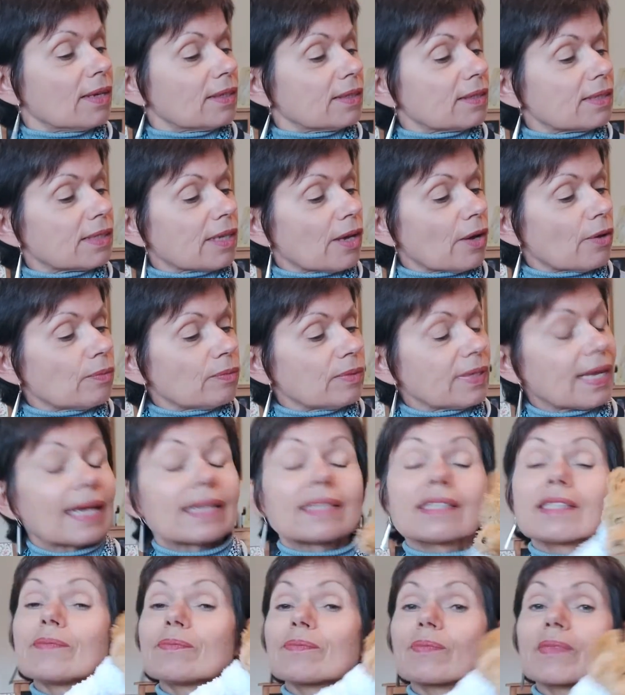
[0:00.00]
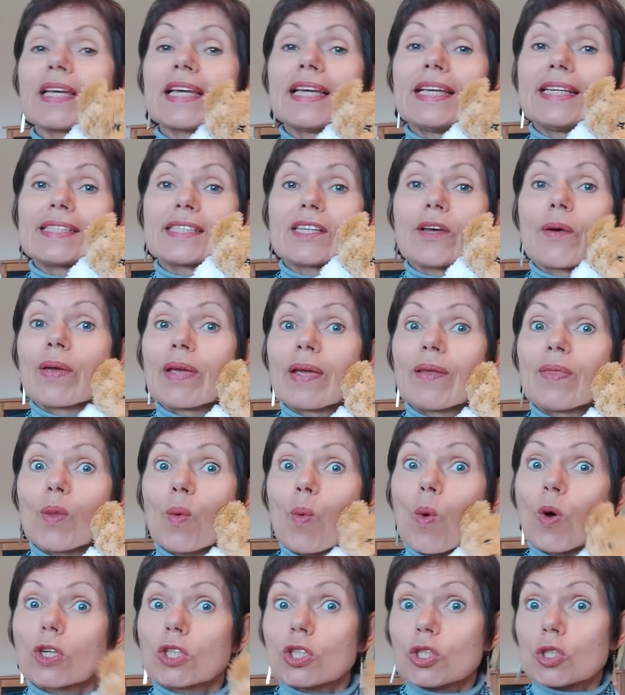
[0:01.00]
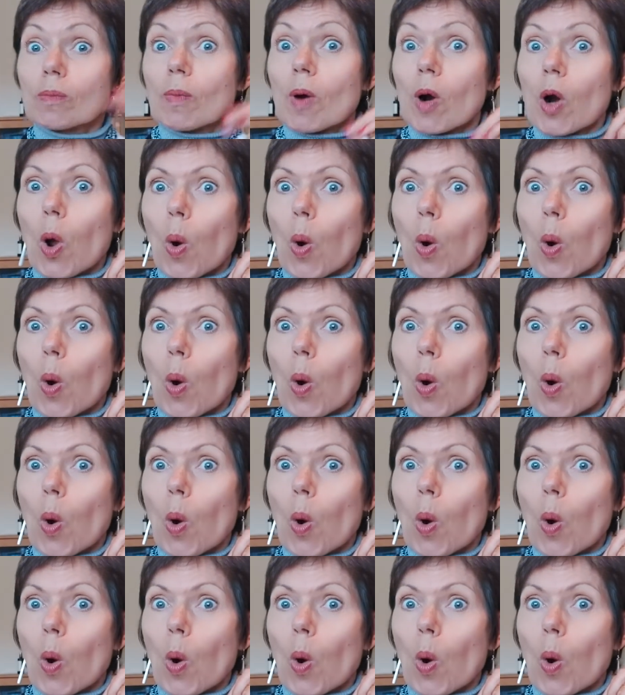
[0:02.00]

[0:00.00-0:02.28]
So yes, he's going in the wash